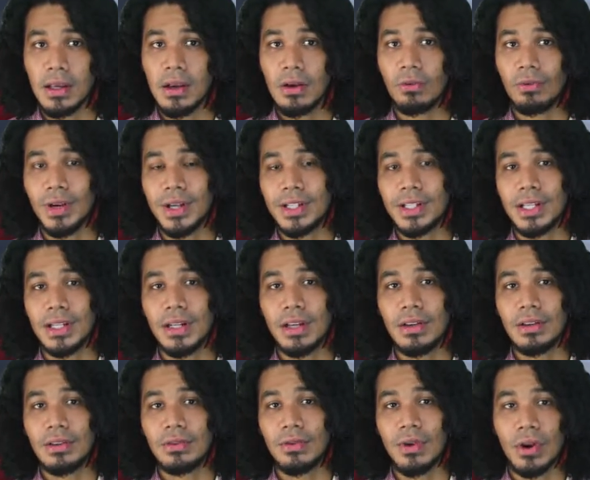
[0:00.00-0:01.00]
raked in
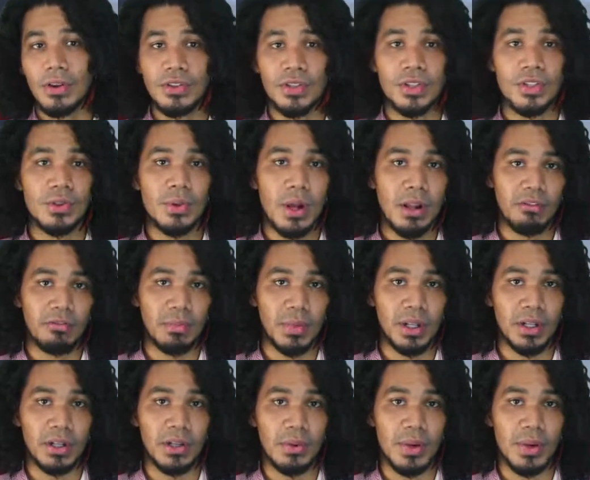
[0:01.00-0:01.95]
$312 million.